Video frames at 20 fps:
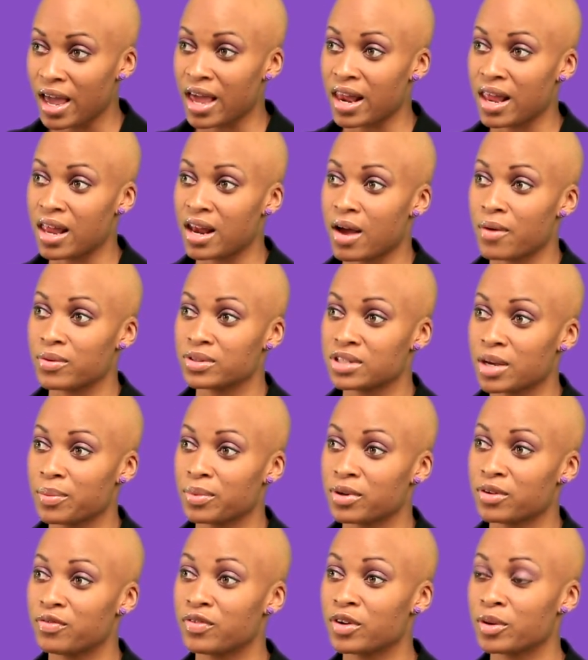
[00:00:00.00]
And then I was
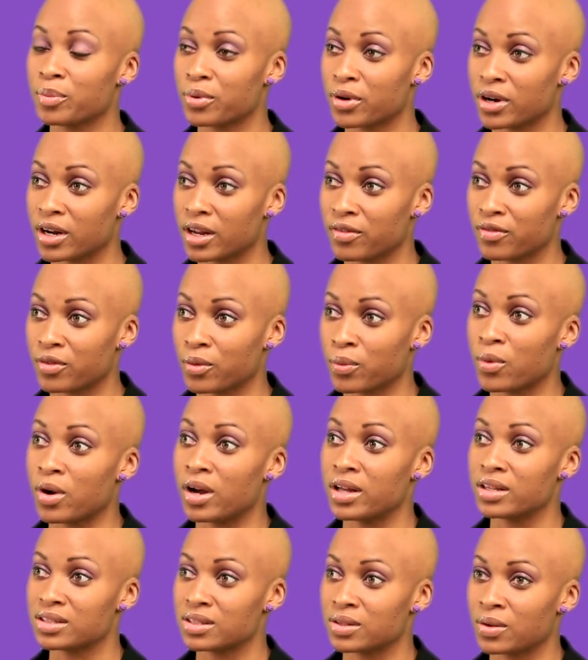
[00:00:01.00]
able to feel pretty for
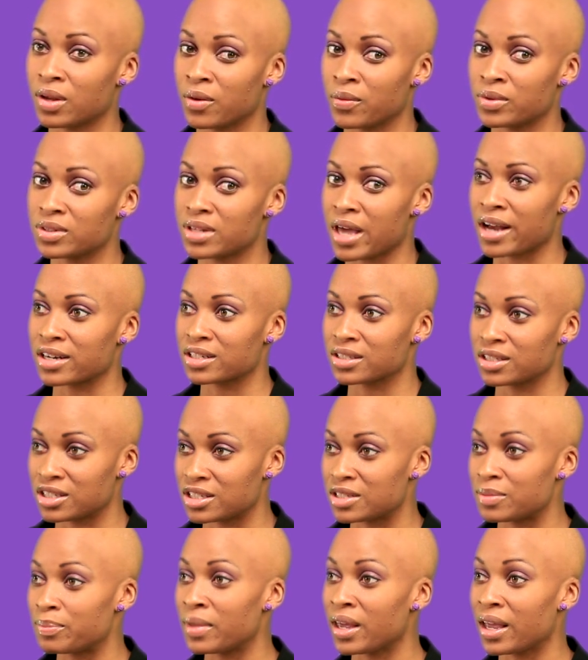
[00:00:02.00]
once. And it was
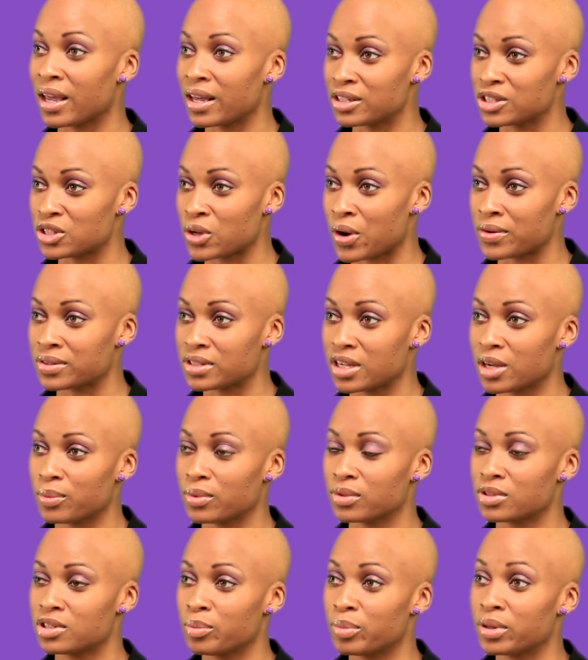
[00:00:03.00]
actually just me. And so I was
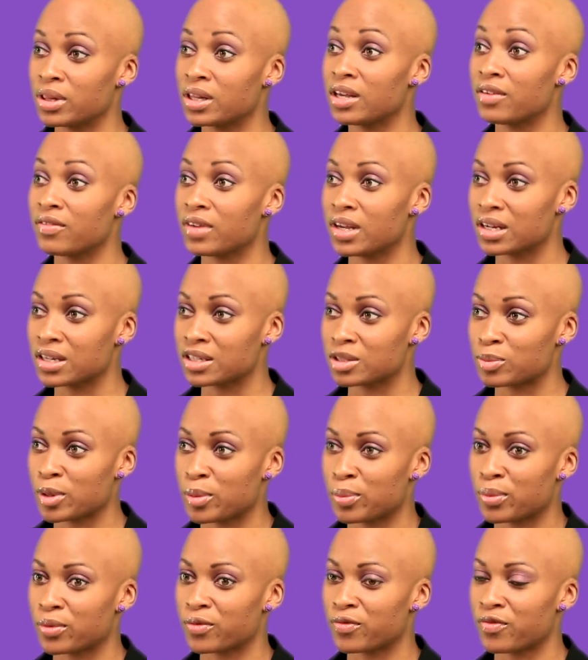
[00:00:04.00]
able to believe it because
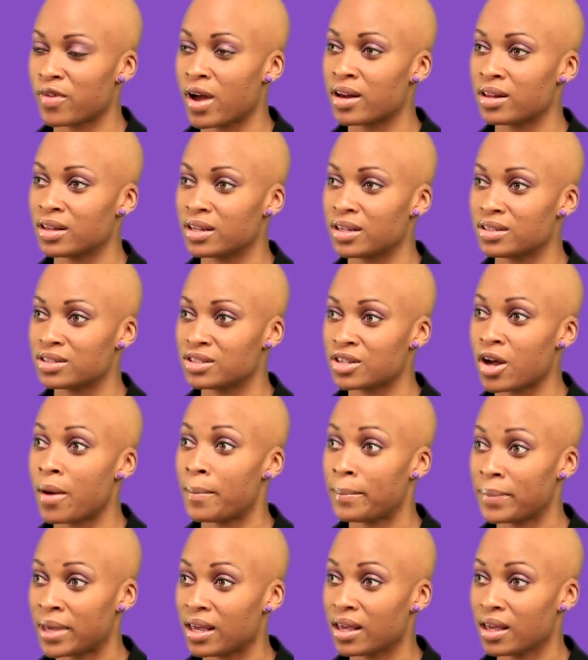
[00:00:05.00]
people finally
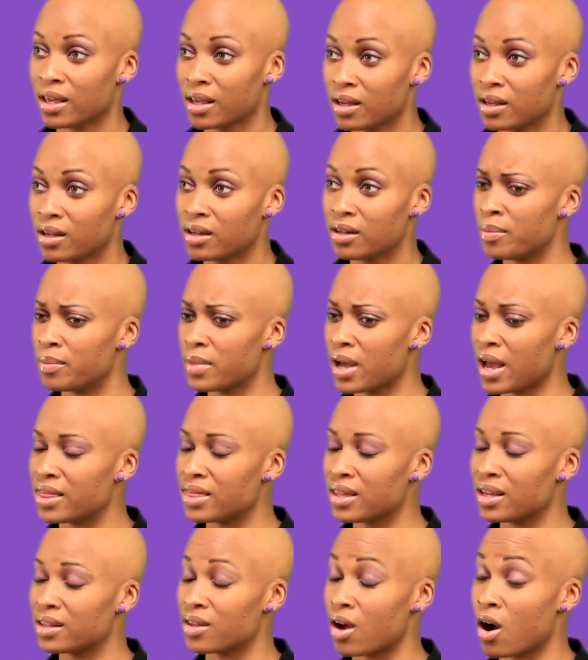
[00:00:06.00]
saw me. I
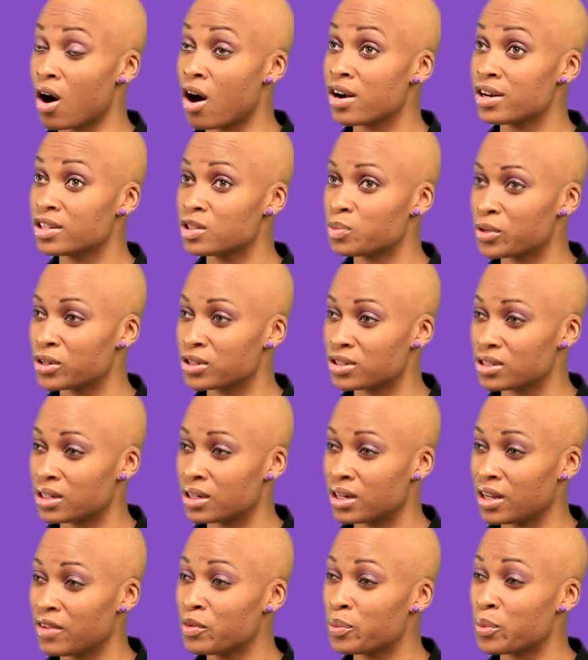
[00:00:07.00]
think the hardest person,
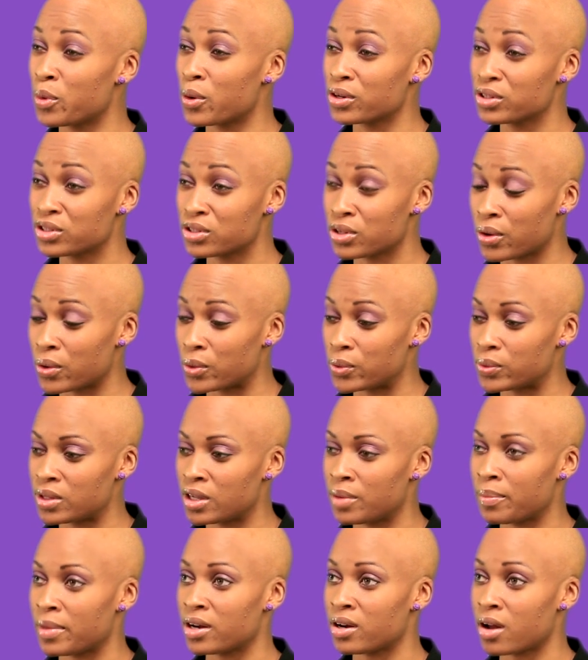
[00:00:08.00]
even more so than
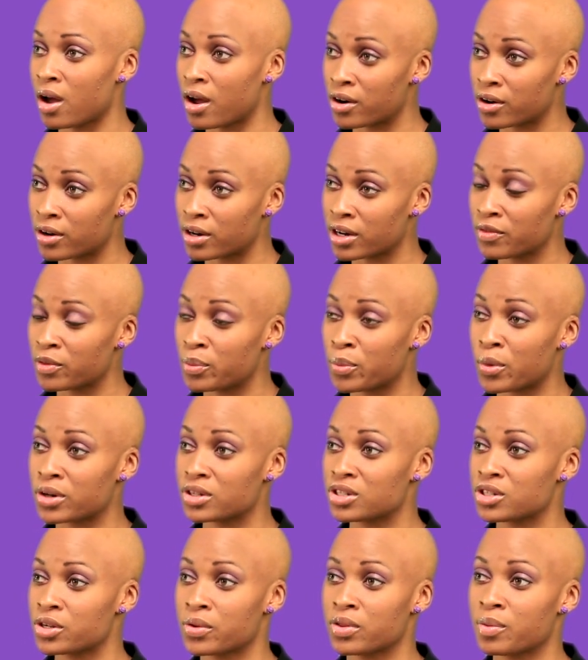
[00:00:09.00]
my daughter and even more
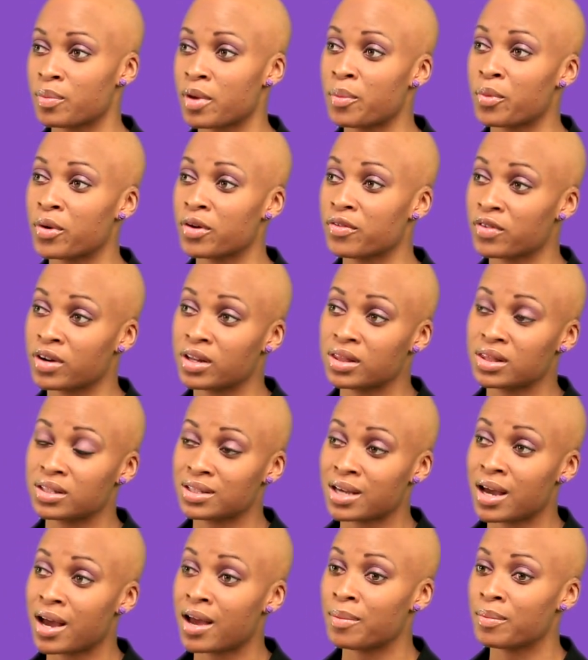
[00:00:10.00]
so than my boyfriend at the
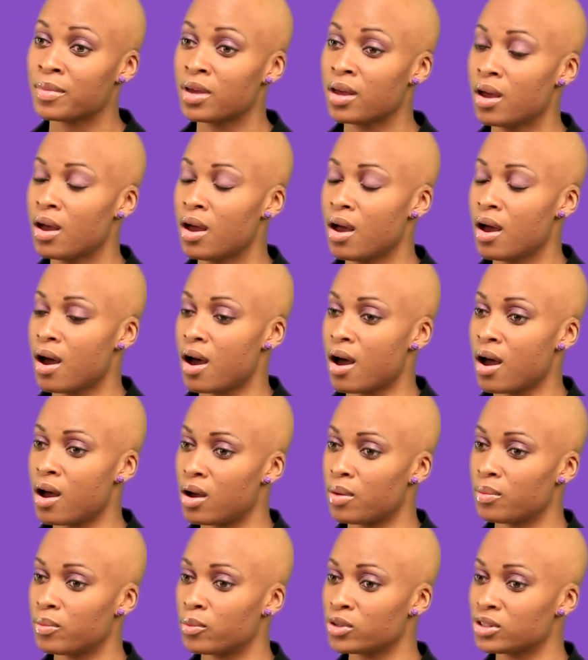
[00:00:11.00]
time,
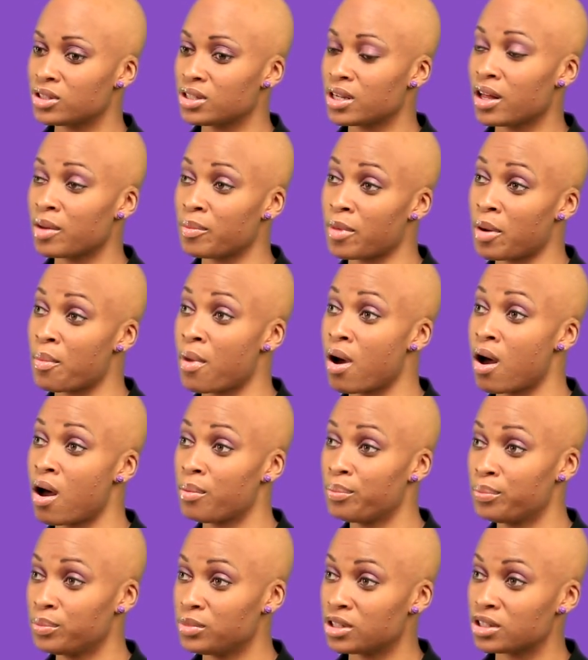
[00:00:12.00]
um, was telling my
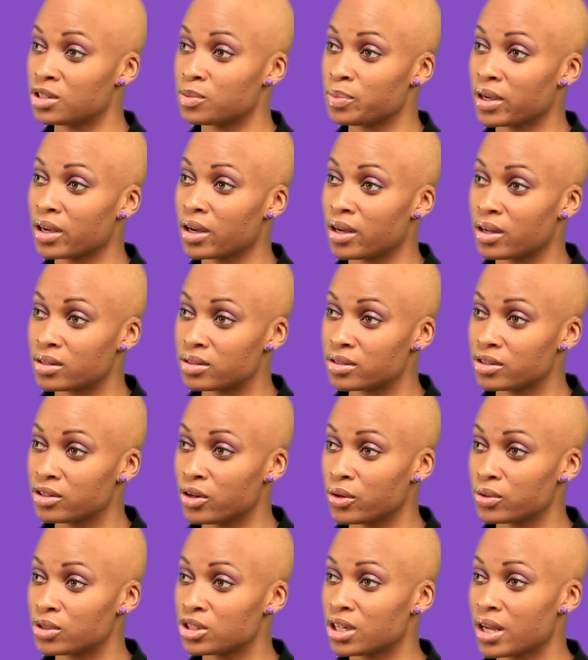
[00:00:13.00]
mom just because, you
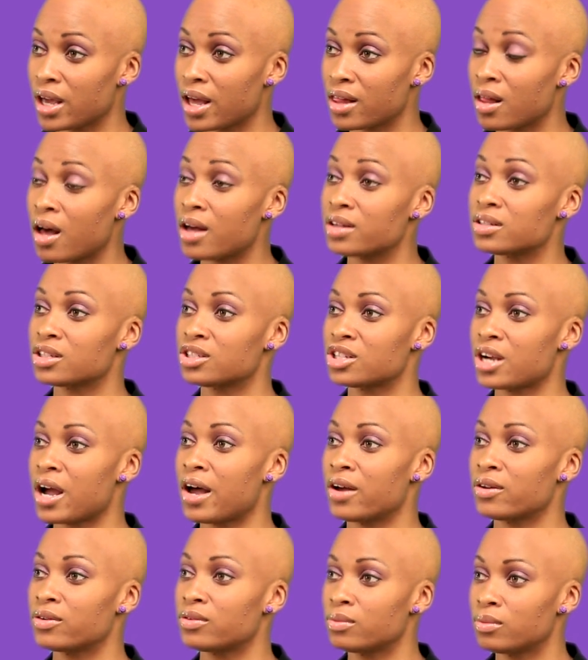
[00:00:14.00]
know, she had lost a
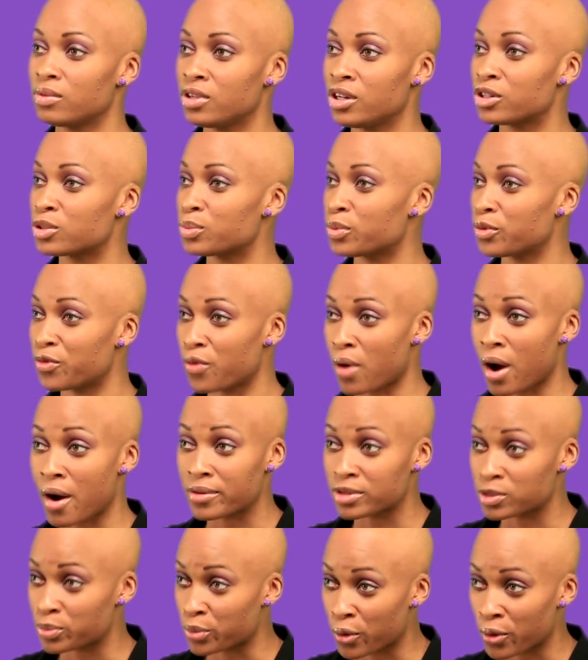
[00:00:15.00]
child years before I
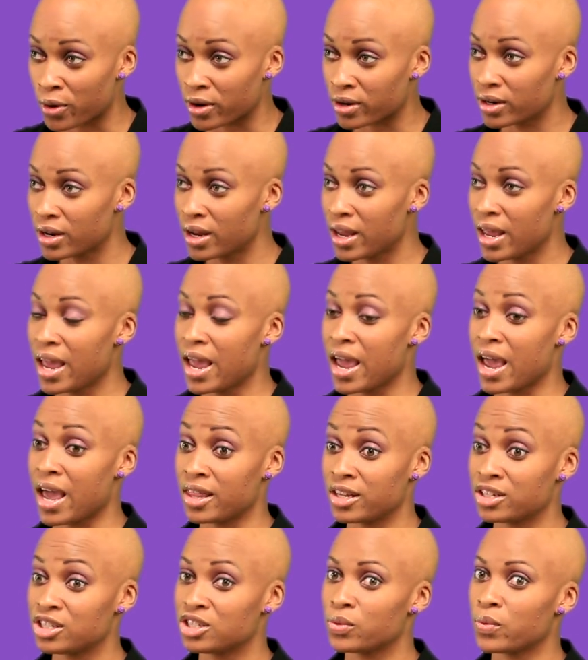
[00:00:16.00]
was born and
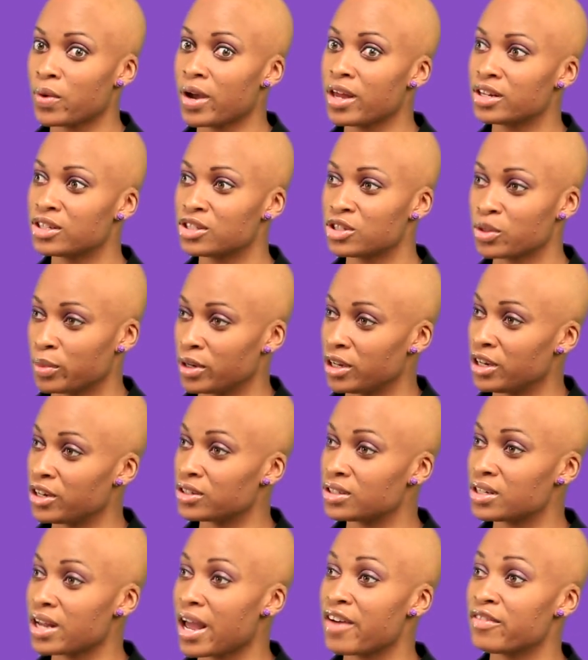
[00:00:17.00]
then she waited so many years
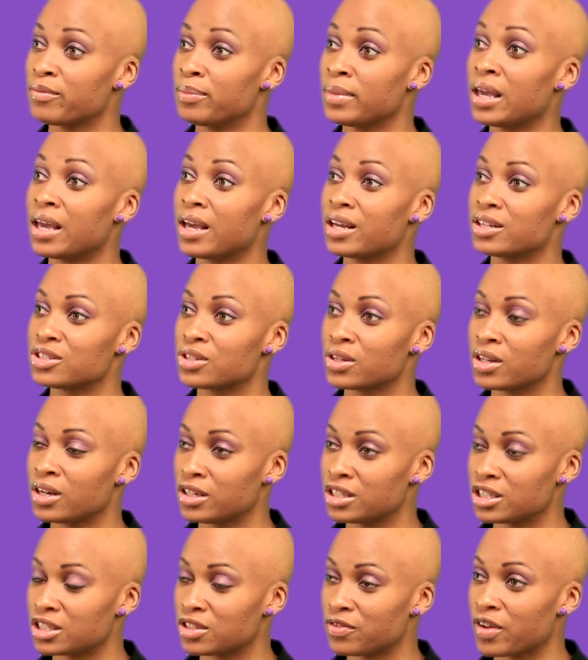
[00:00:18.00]
to have me. And so then it
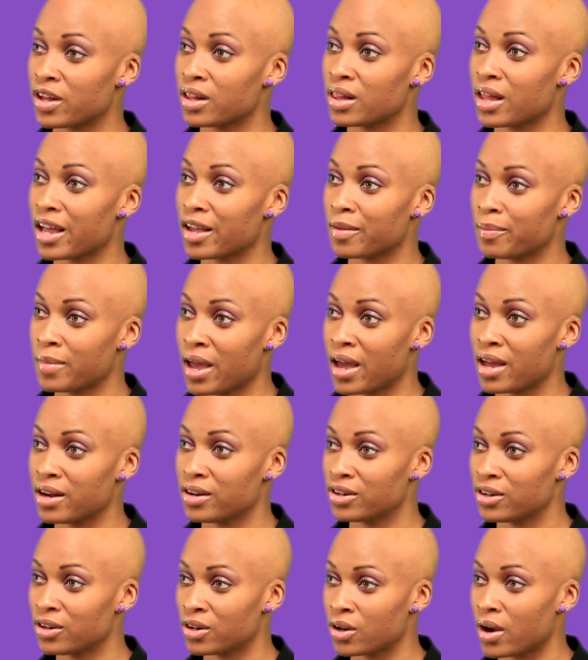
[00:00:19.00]
just felt like, man,
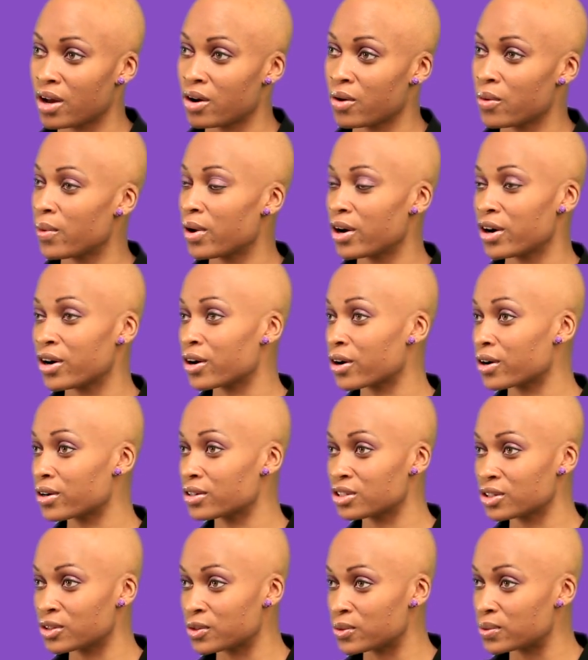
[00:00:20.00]
you know, I don't want her
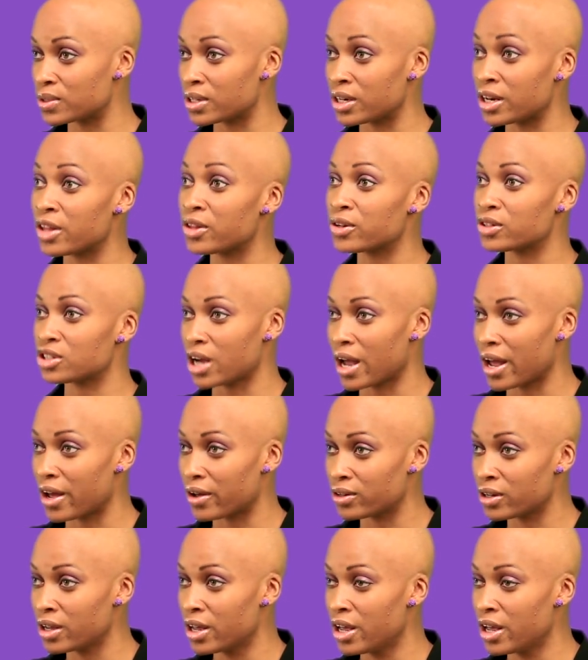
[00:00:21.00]
to lose another child.